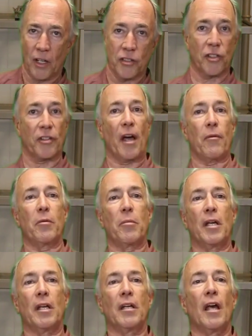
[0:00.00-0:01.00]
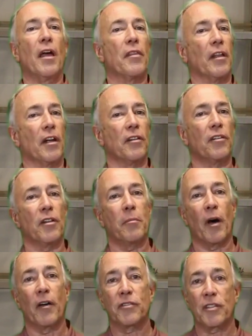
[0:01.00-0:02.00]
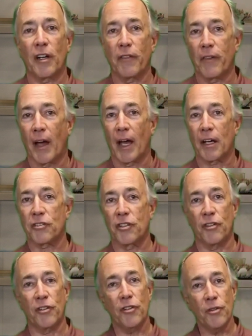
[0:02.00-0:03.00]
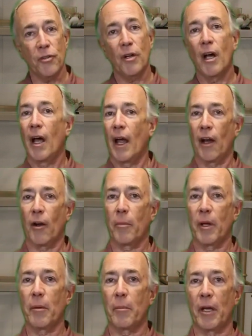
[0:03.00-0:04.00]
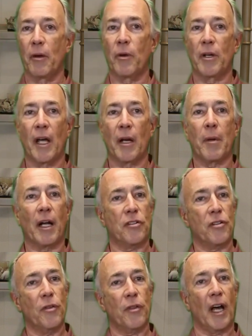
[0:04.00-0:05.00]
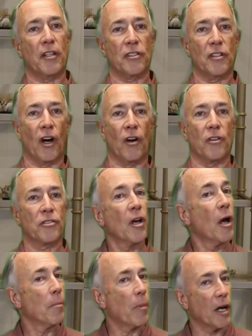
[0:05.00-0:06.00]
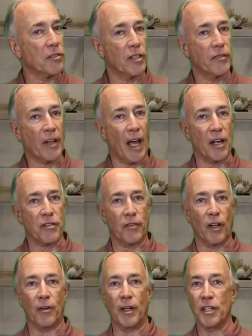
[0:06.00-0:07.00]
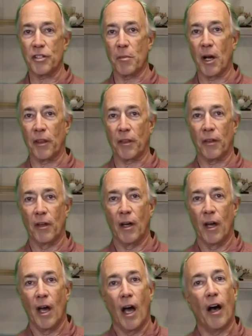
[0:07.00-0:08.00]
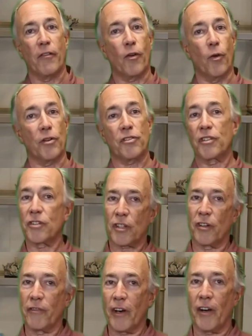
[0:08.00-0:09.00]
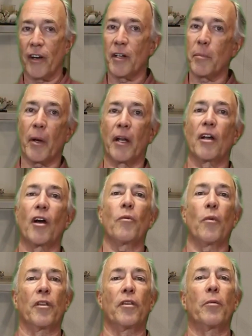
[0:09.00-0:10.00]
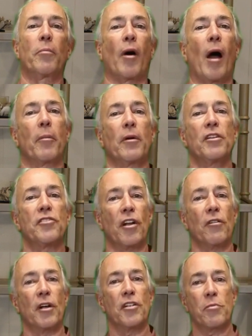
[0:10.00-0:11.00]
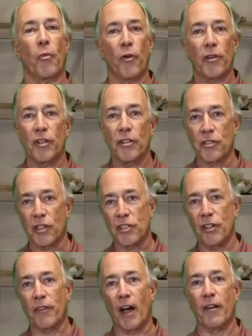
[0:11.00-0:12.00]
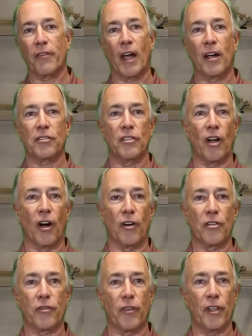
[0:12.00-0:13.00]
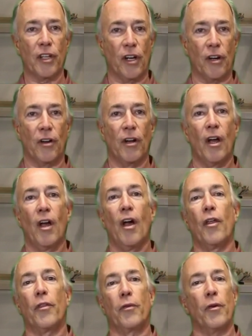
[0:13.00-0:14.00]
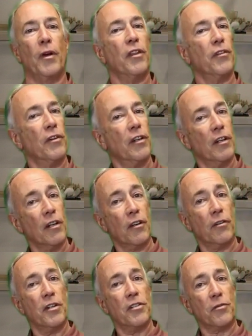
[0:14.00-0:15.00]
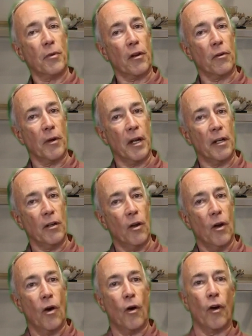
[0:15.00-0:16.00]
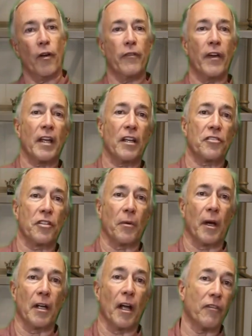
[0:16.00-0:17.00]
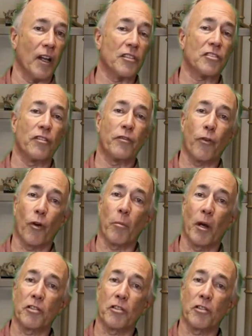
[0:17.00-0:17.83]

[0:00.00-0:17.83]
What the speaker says: So that would mean that under the above set of facts, your new Airbnb would net about $2,000 positive cash flow each month. Of course, this can vary depending on whether the property generates more than the $65,000 for the year through either an increased rental rate or a vacancy rate of less than 4